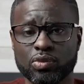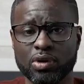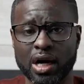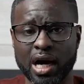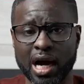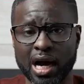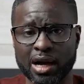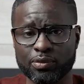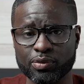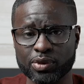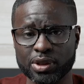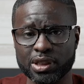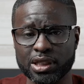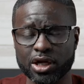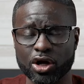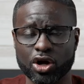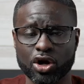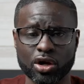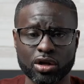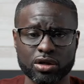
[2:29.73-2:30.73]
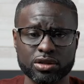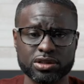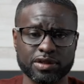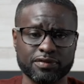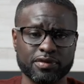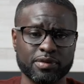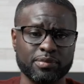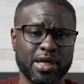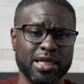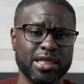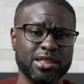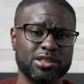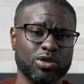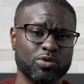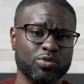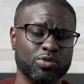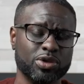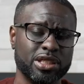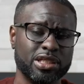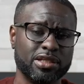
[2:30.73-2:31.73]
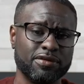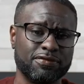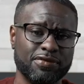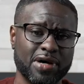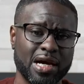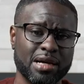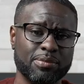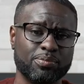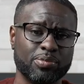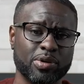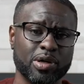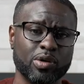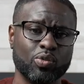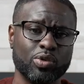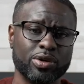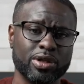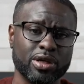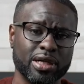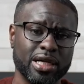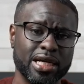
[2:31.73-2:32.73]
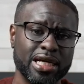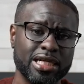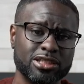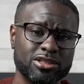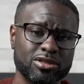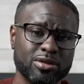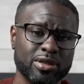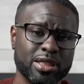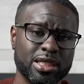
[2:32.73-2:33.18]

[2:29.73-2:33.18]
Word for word: I really urge everybody to read the fine print when they're entering